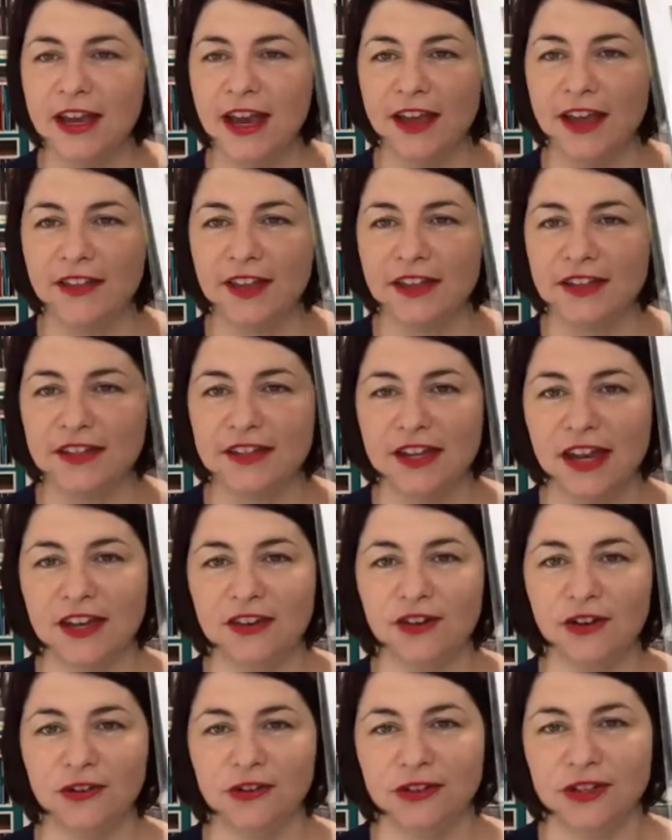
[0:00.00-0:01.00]
And that's
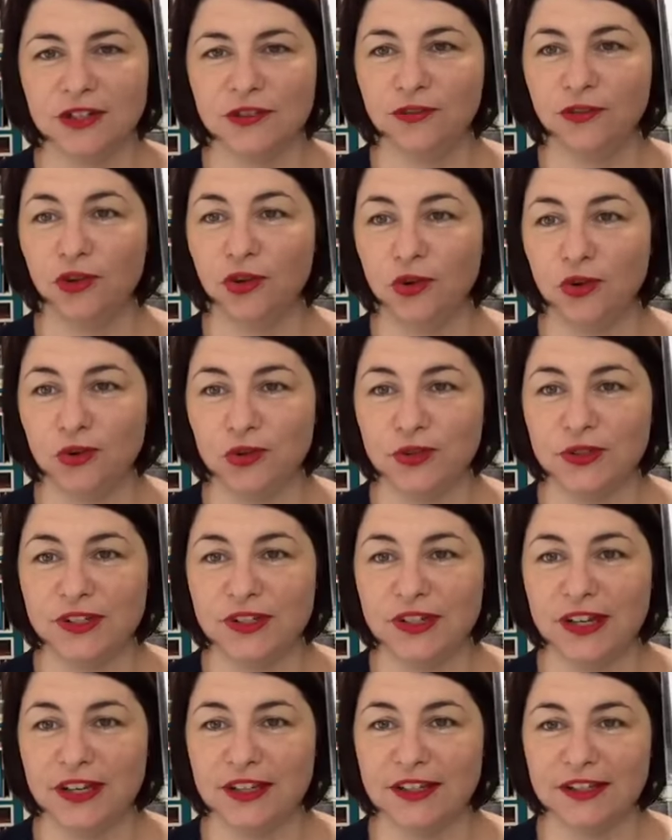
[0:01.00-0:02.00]
$10 for all
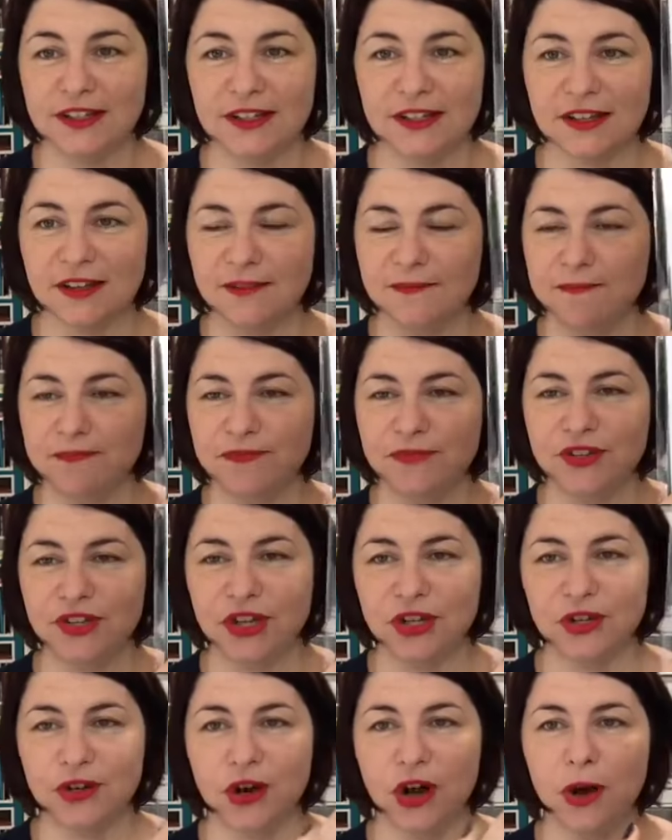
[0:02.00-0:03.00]
six.
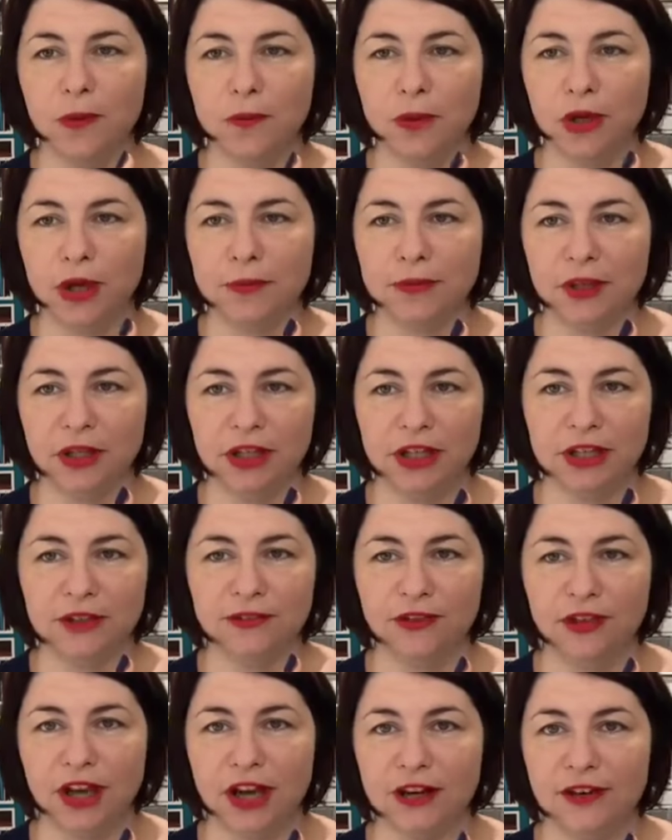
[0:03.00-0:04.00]
So I'll put up the link
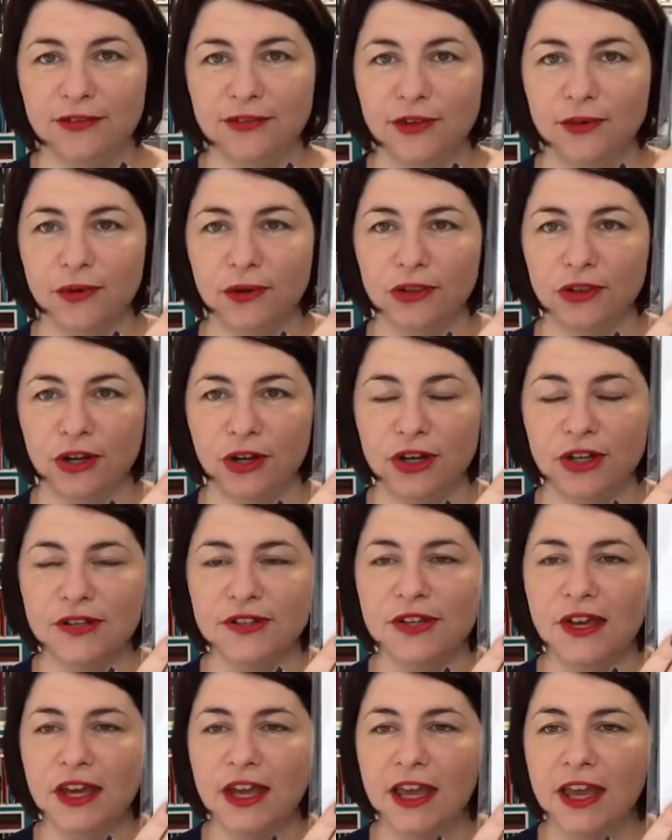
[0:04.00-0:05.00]
for that if you want
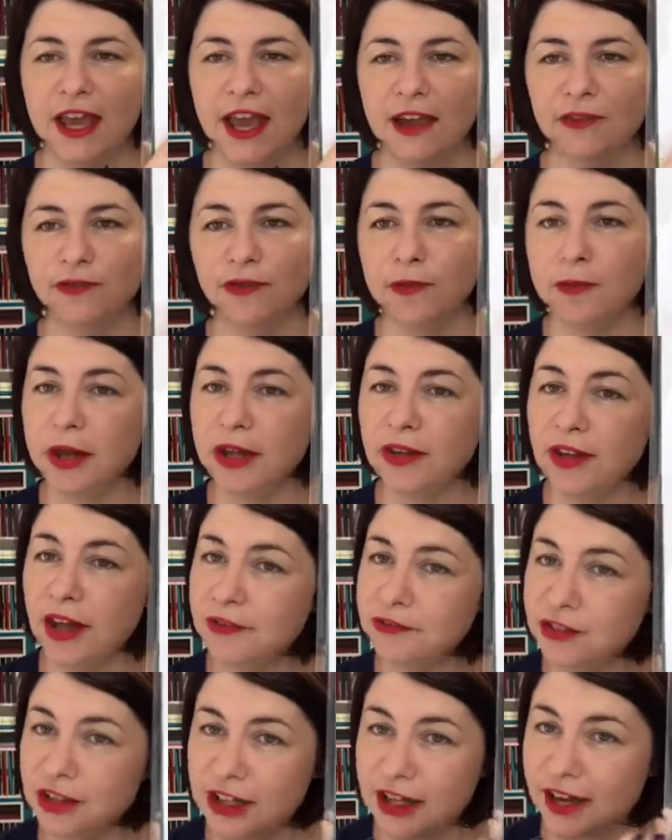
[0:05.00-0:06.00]
those. And for my
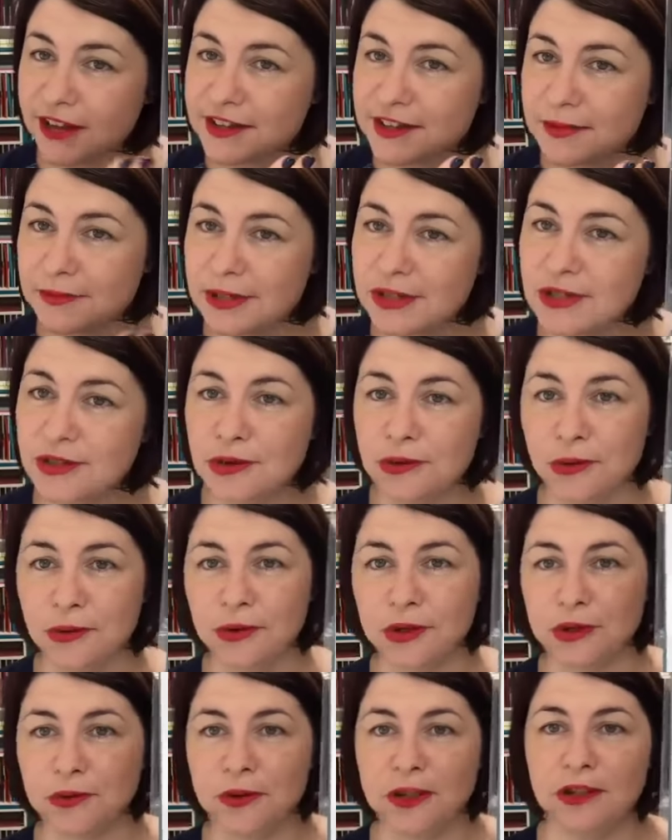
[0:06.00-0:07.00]
lovely customers who
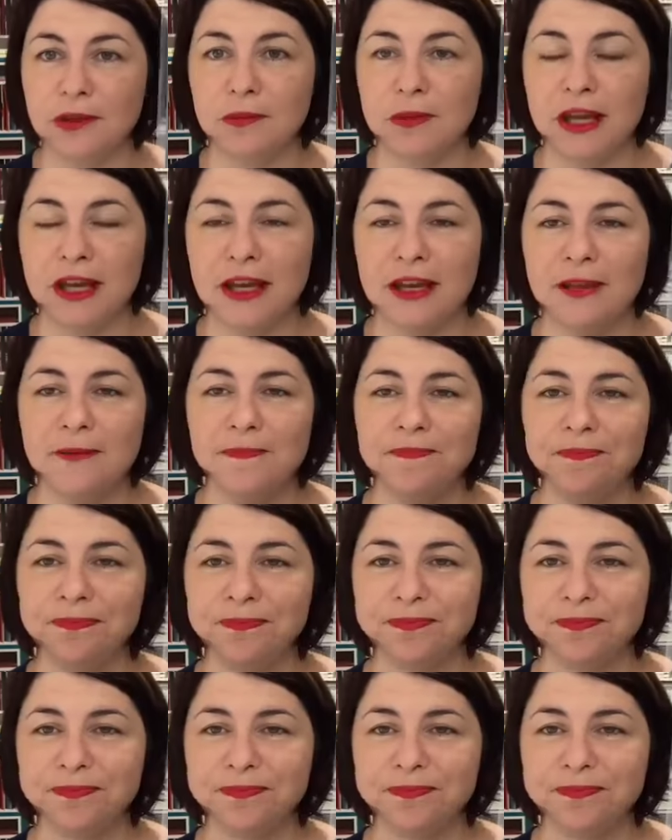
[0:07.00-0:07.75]
order with me